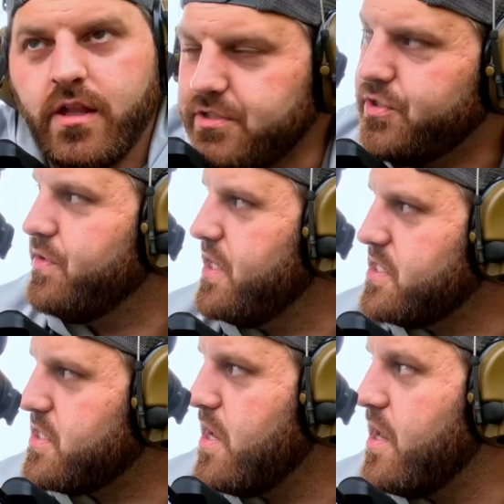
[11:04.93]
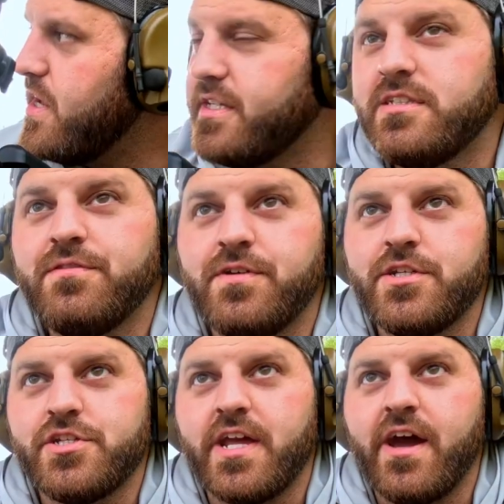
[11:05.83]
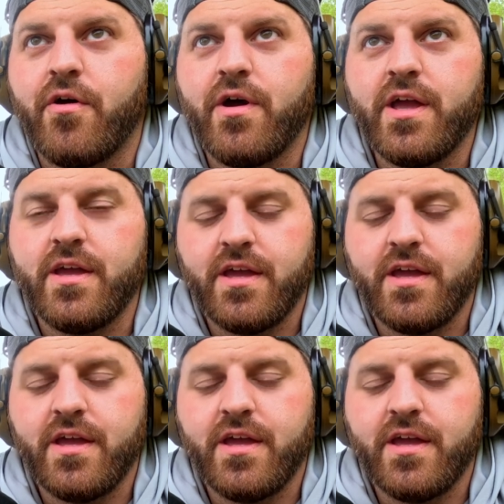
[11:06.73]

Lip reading: Let's do this to finish it out.